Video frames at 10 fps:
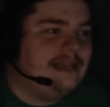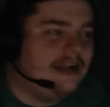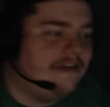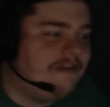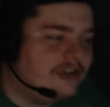that I
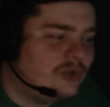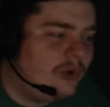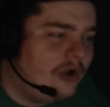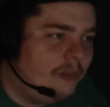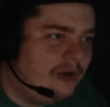take a
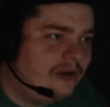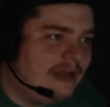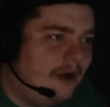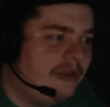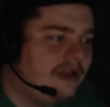fish oil pill
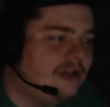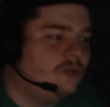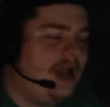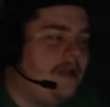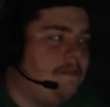now,
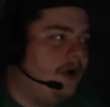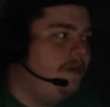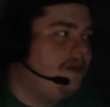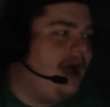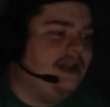because when I
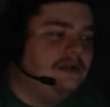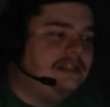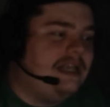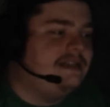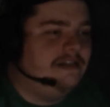burp, I
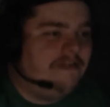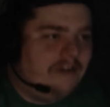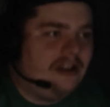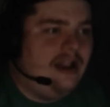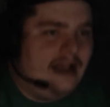don't taste the
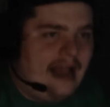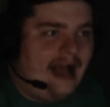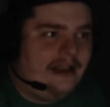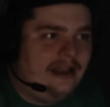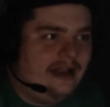fucking
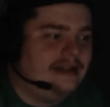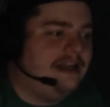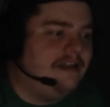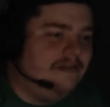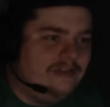knack and
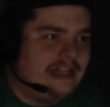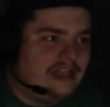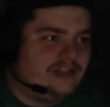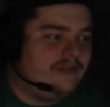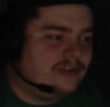I
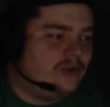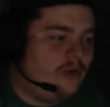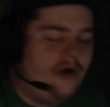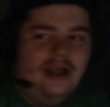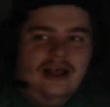taste fish
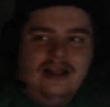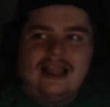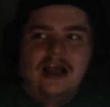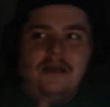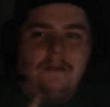oil.
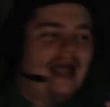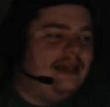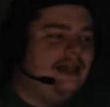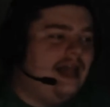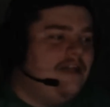Like,
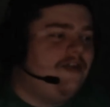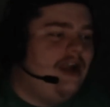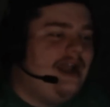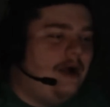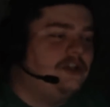my life
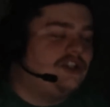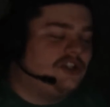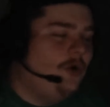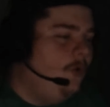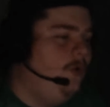right now is
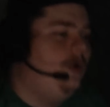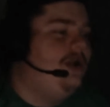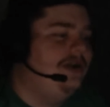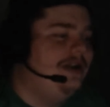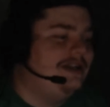so
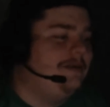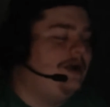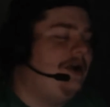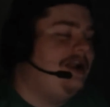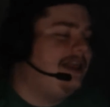weird, because I'm
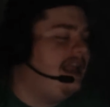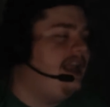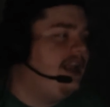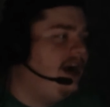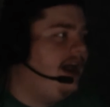like, all right,
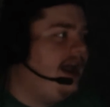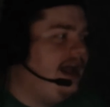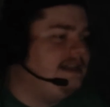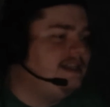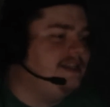thank God
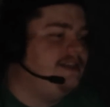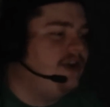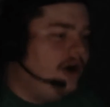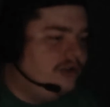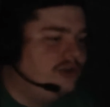I taste
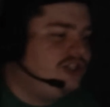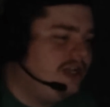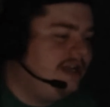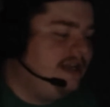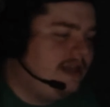this other
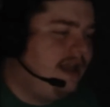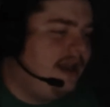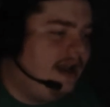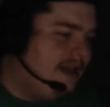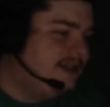shitty
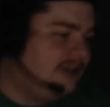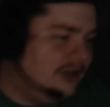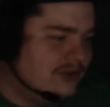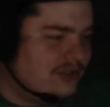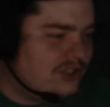thing and not this
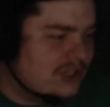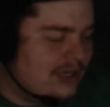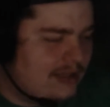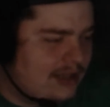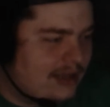other
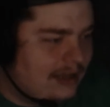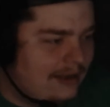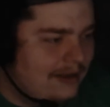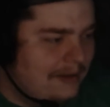shitty thing.